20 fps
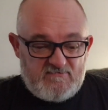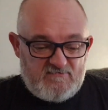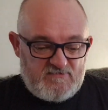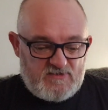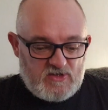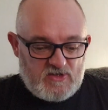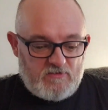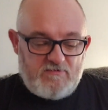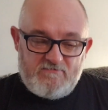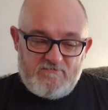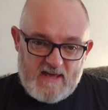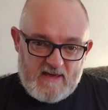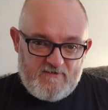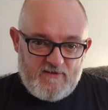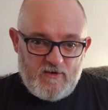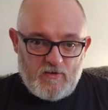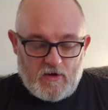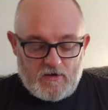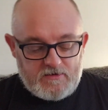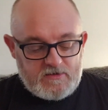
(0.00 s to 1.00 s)
some
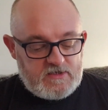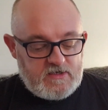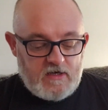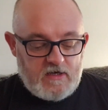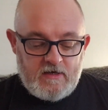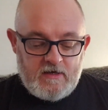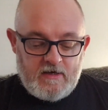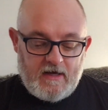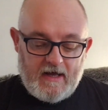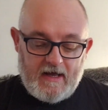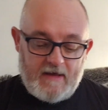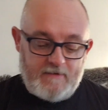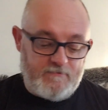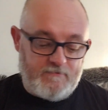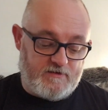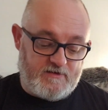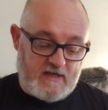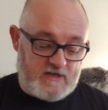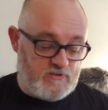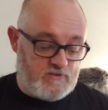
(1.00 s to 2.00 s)
iffy ones,
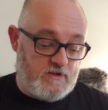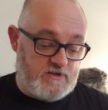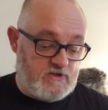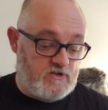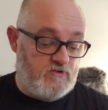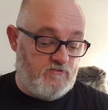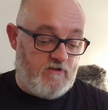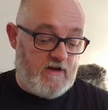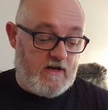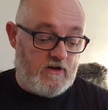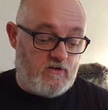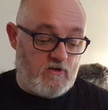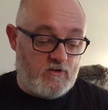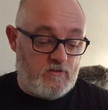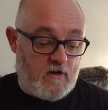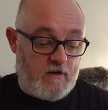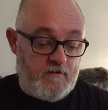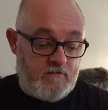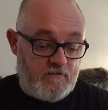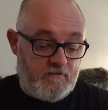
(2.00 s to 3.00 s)
but this one's a really
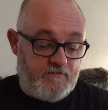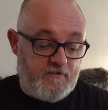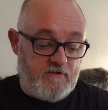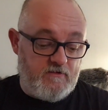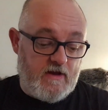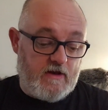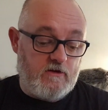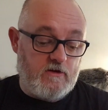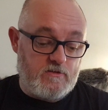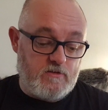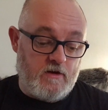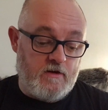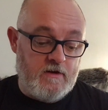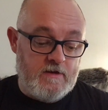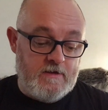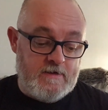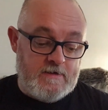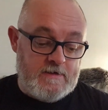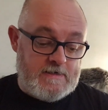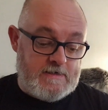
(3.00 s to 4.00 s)
good one. A really good one.
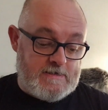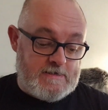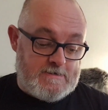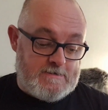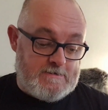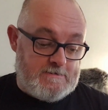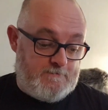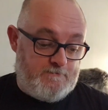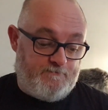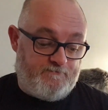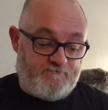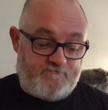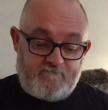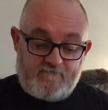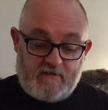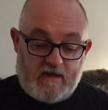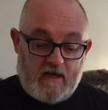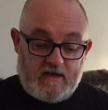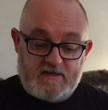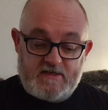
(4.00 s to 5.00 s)

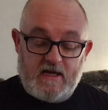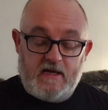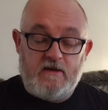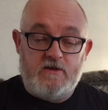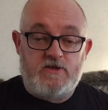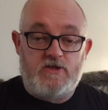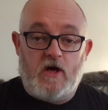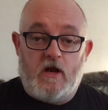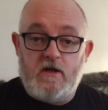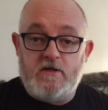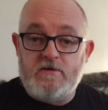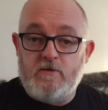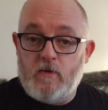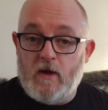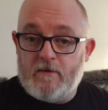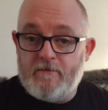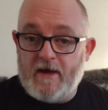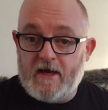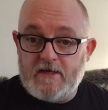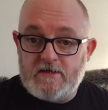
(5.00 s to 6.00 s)
Like I say, solid,
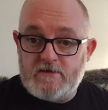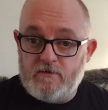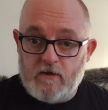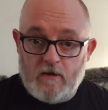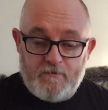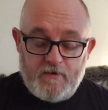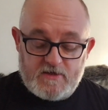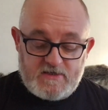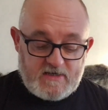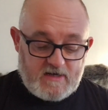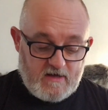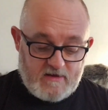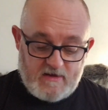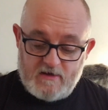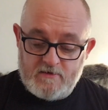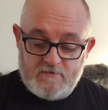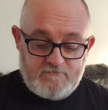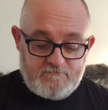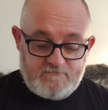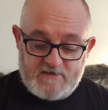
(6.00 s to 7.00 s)
well made, well put together,
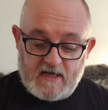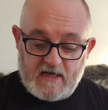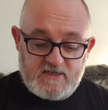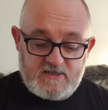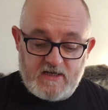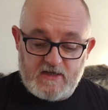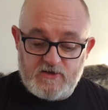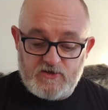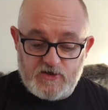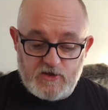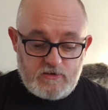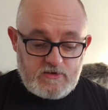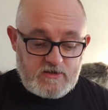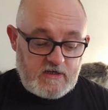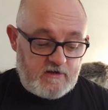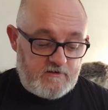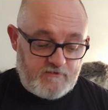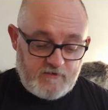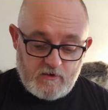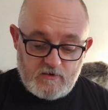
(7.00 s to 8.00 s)
tasty,
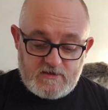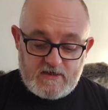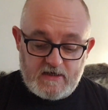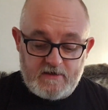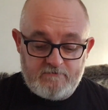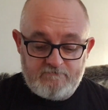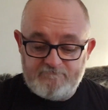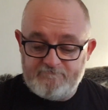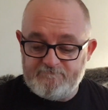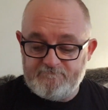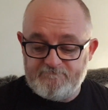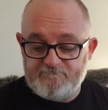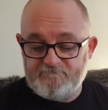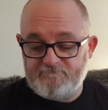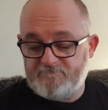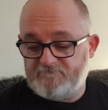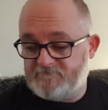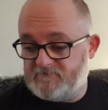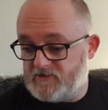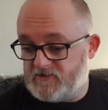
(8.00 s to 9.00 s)
juicy, fruity,
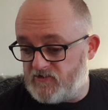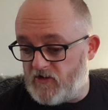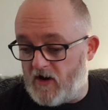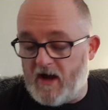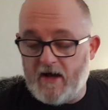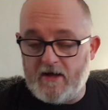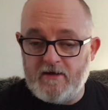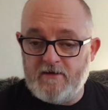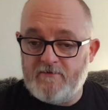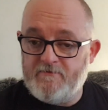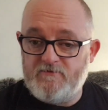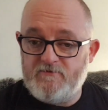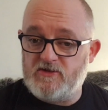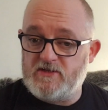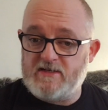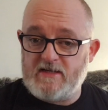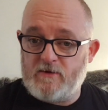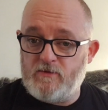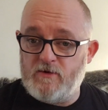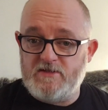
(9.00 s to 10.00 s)
dry. Does
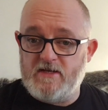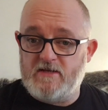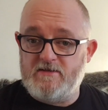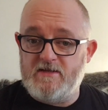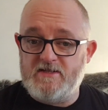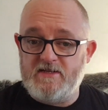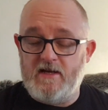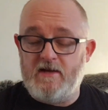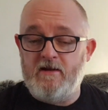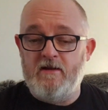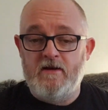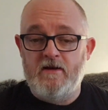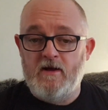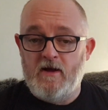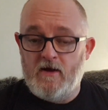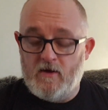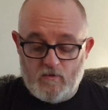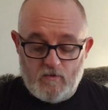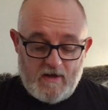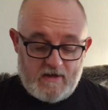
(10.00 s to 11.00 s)
exactly what it says on the tin.
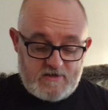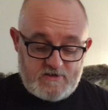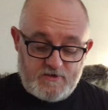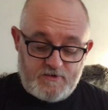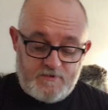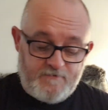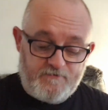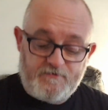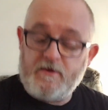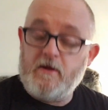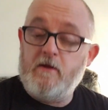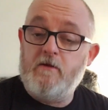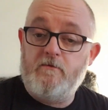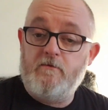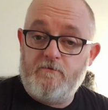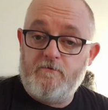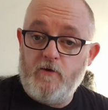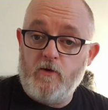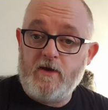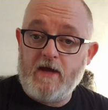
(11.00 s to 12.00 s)
Well done.
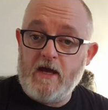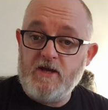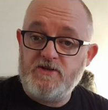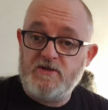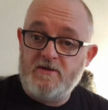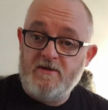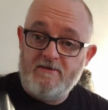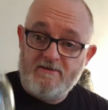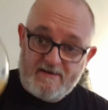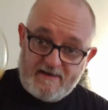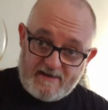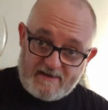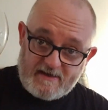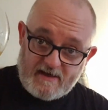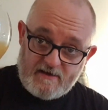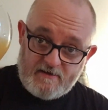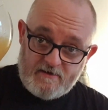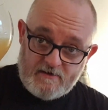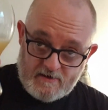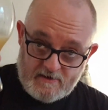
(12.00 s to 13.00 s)
Vocation
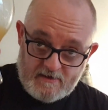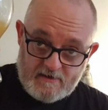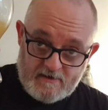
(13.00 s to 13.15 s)
again.